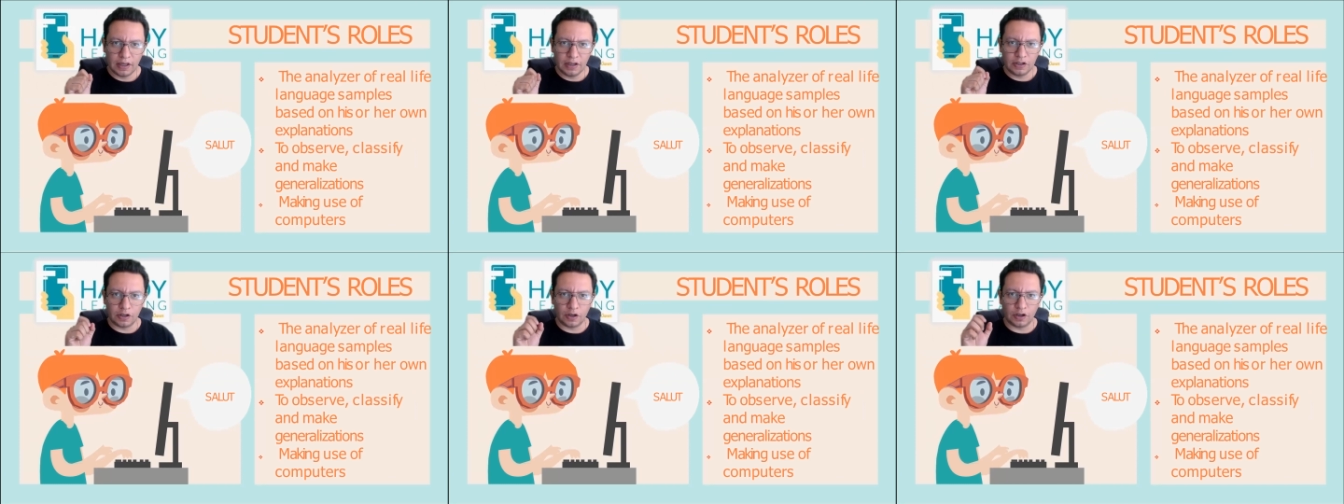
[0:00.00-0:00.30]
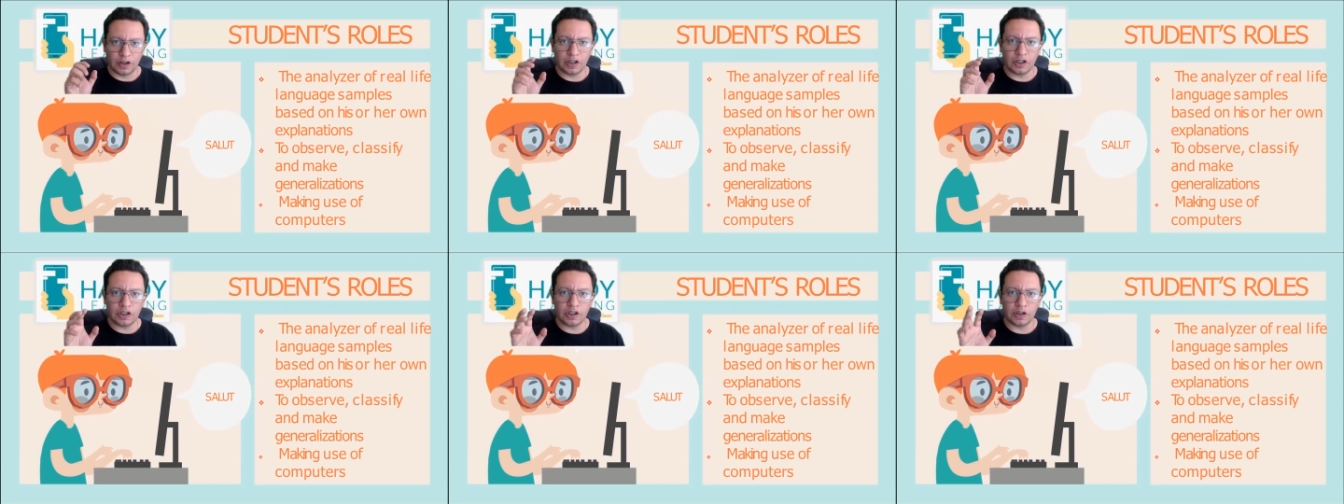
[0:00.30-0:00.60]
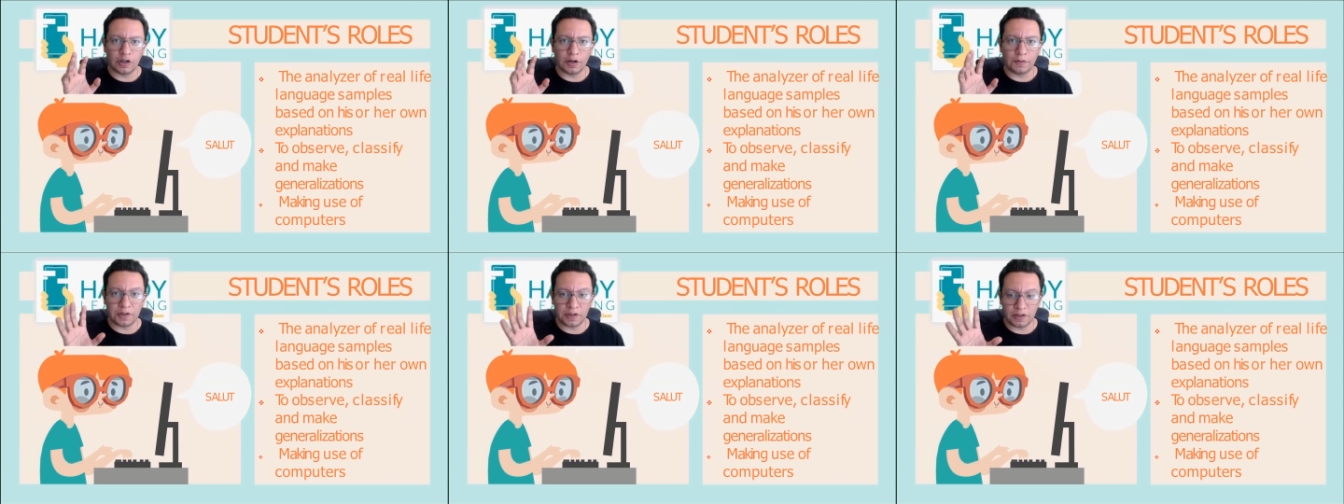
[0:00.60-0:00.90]
So he
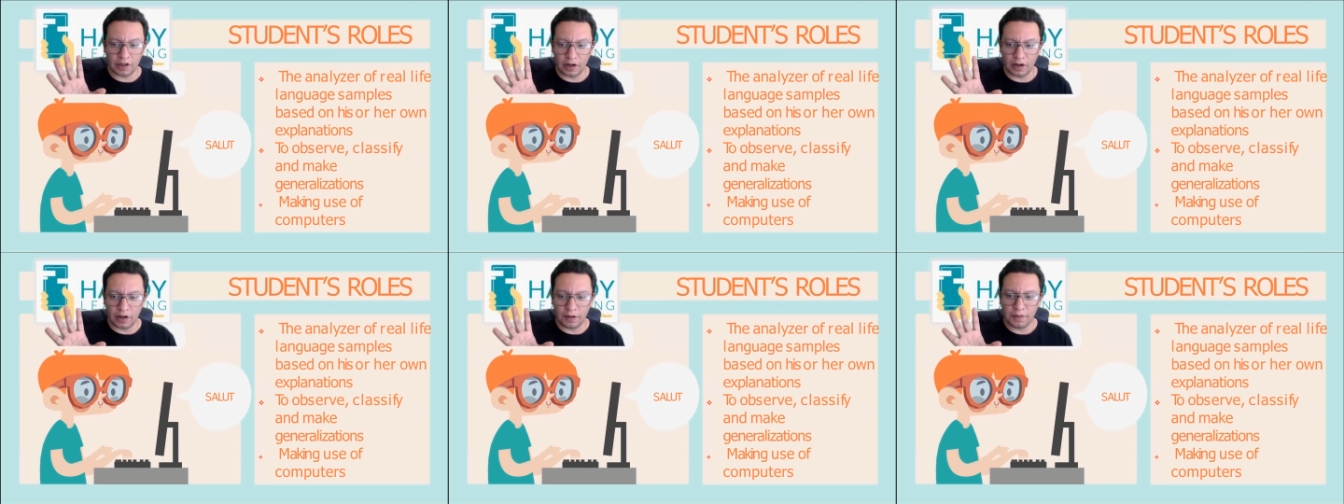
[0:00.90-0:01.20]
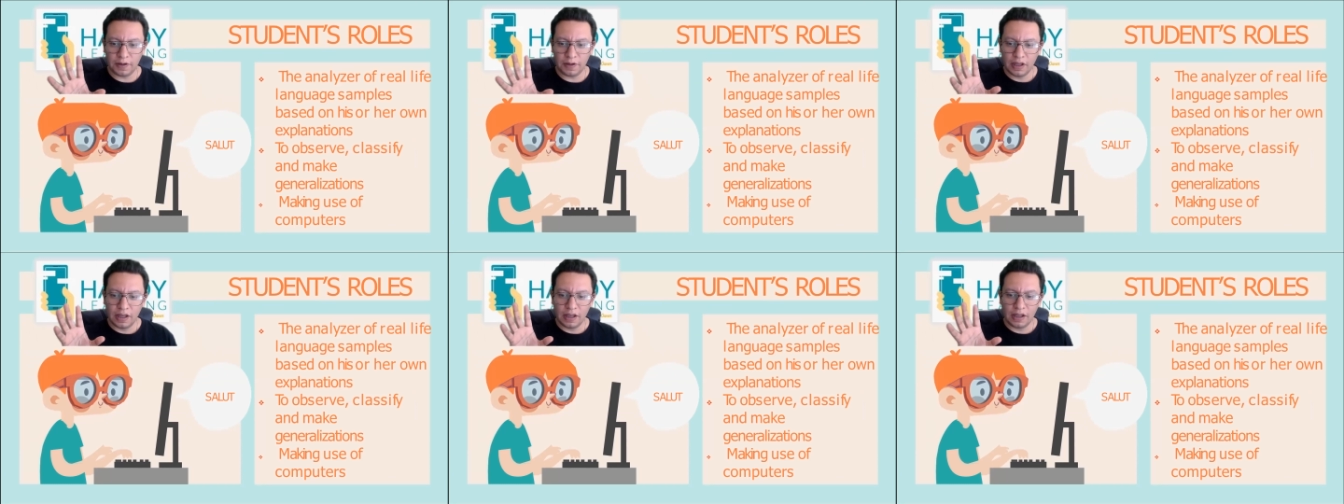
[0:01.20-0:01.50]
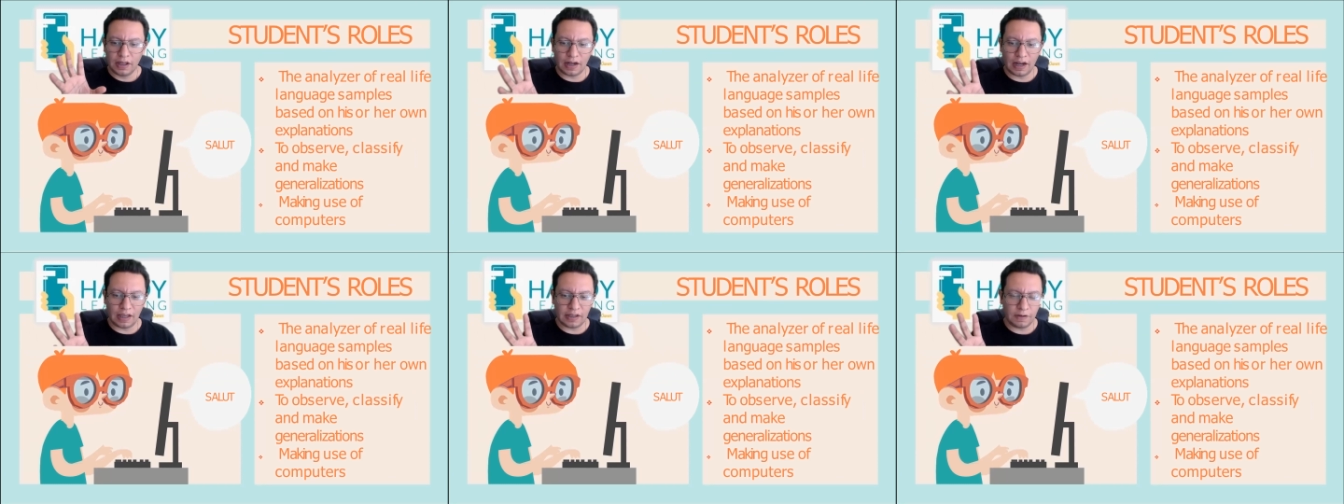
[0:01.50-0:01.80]
should observe,
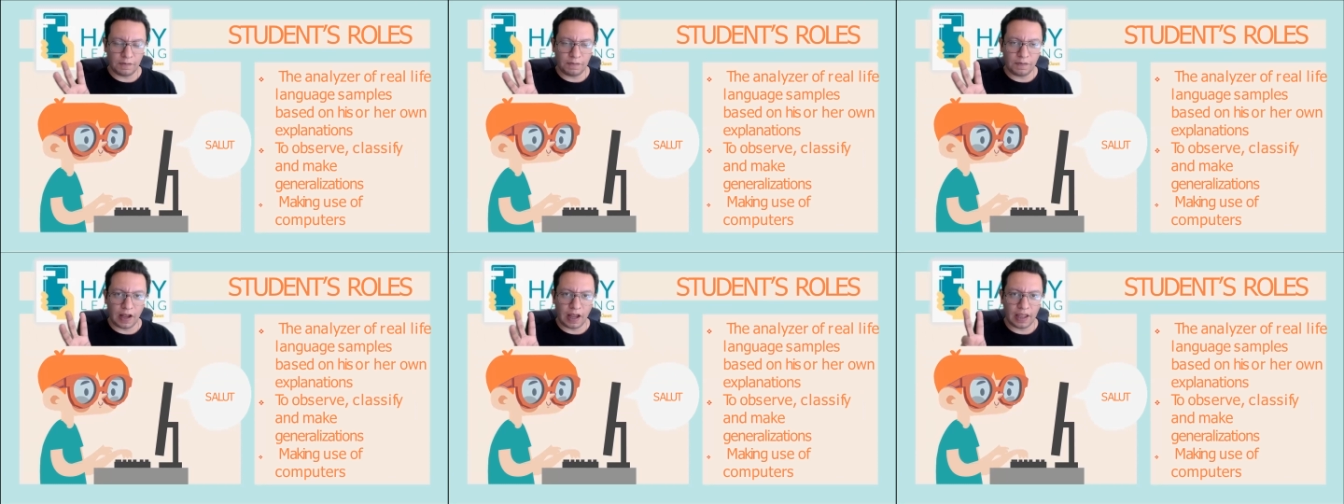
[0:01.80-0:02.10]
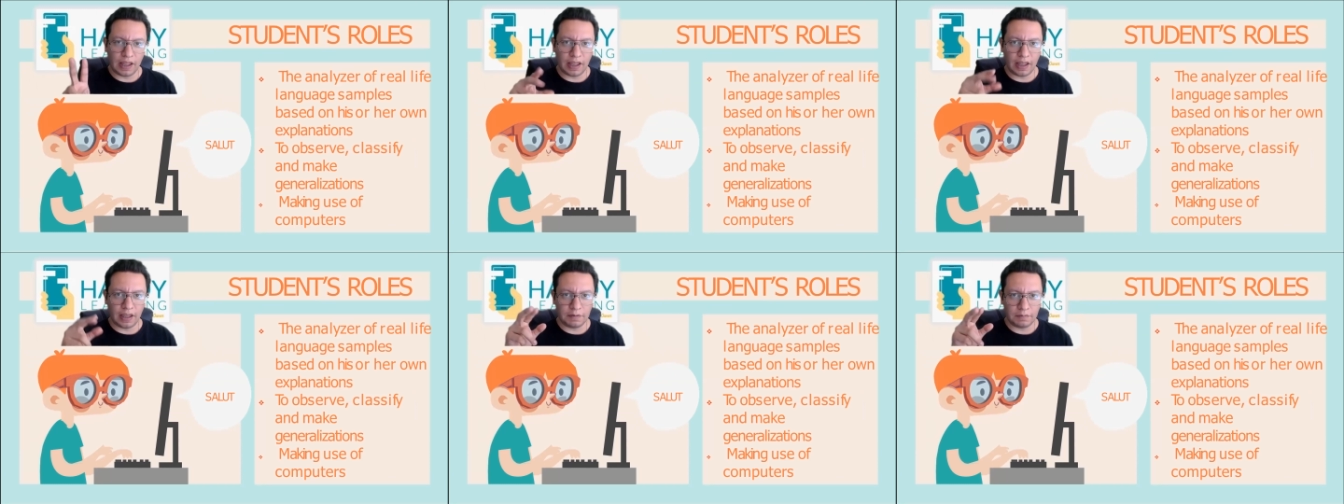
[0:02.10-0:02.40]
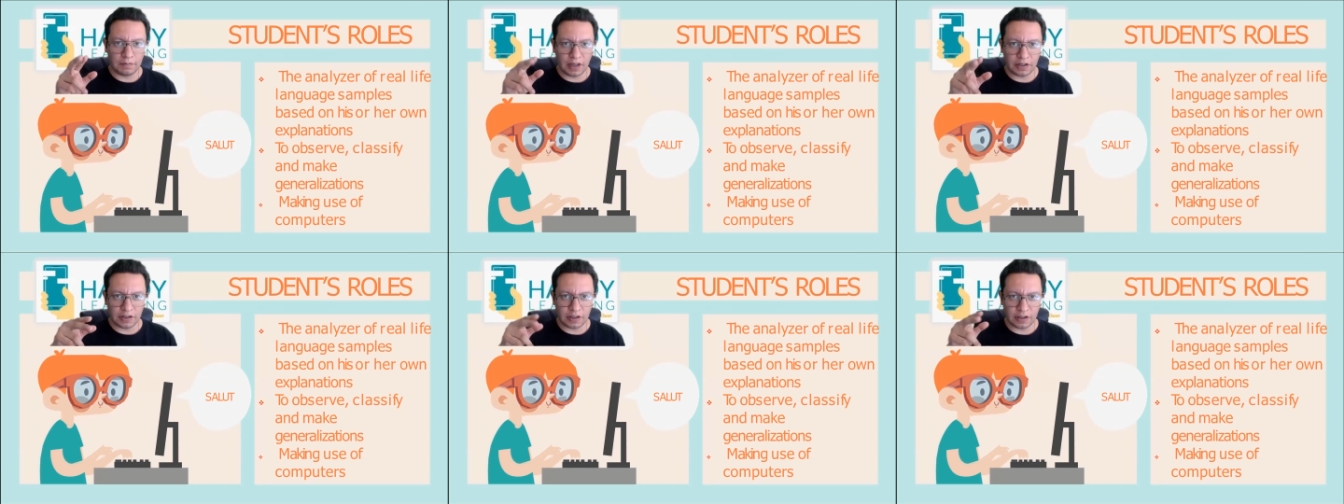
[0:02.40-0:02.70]
classify, and
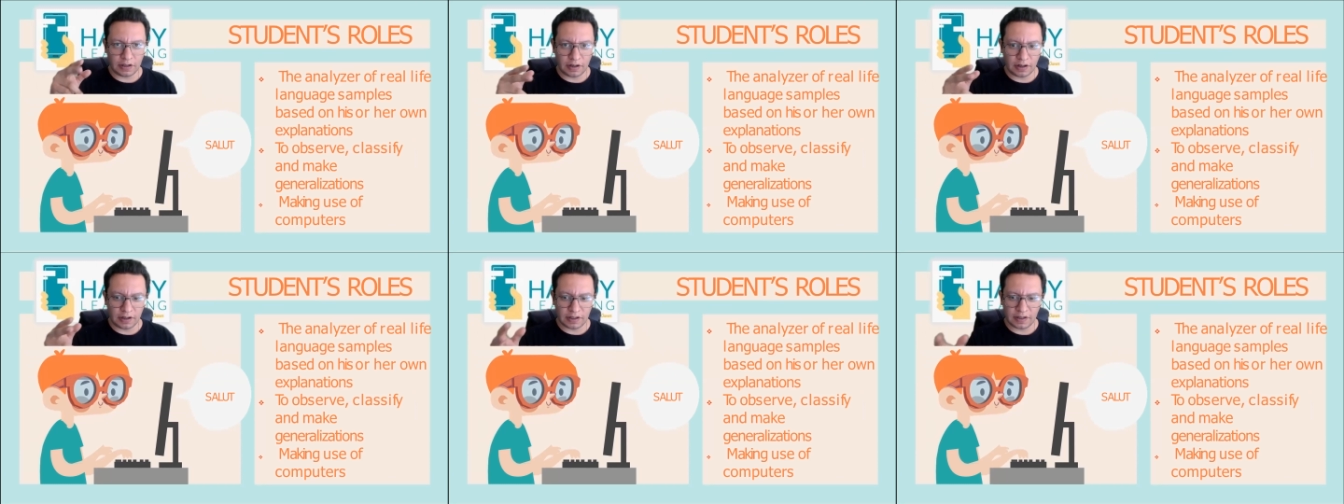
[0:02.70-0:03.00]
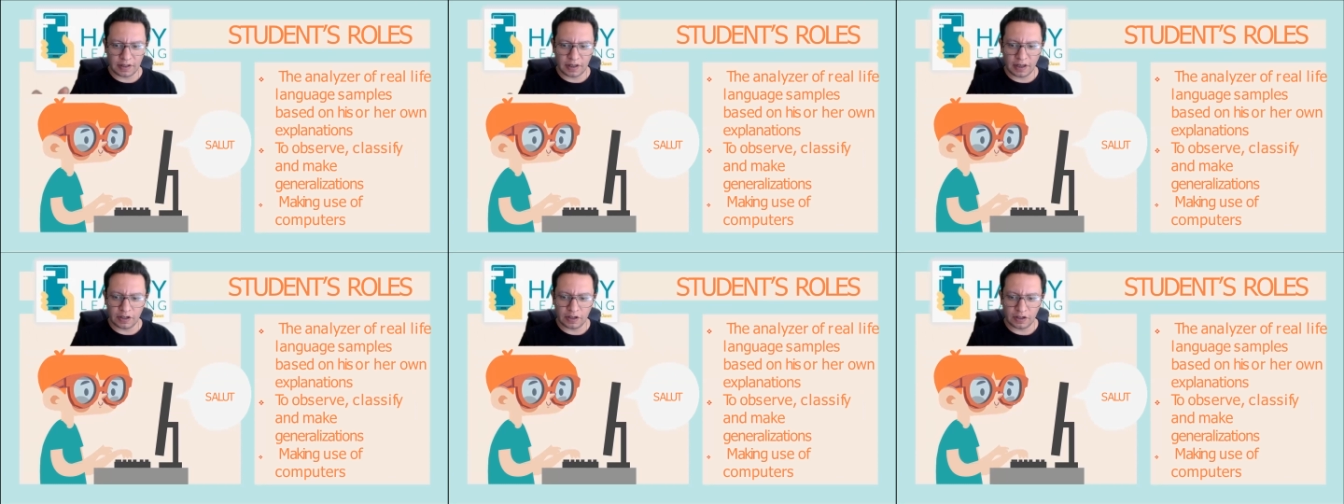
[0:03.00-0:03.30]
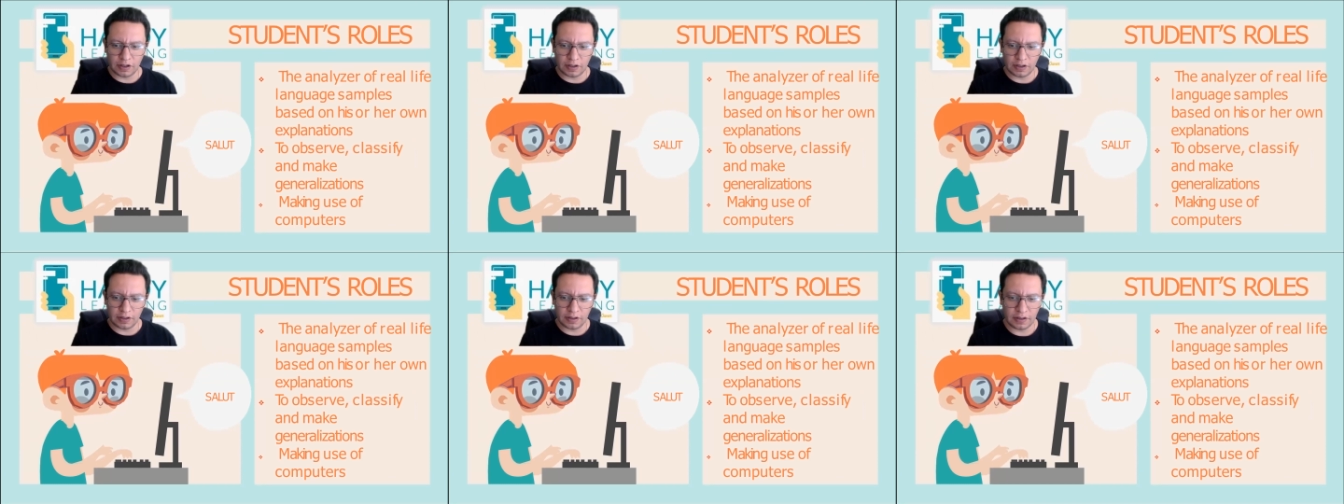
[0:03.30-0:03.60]
make
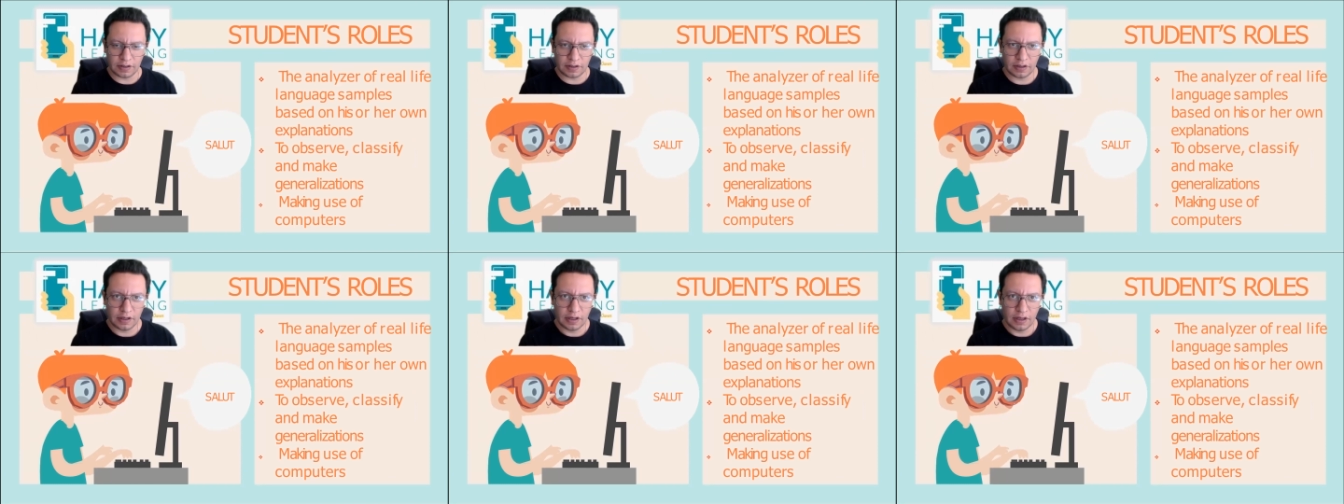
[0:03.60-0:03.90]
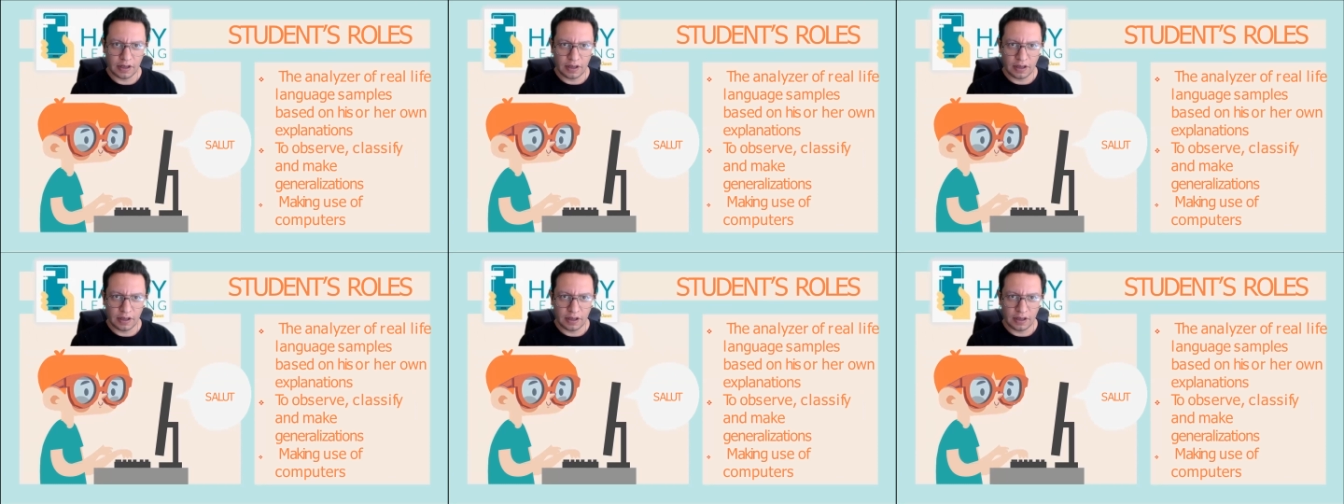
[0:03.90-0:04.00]
generalizations.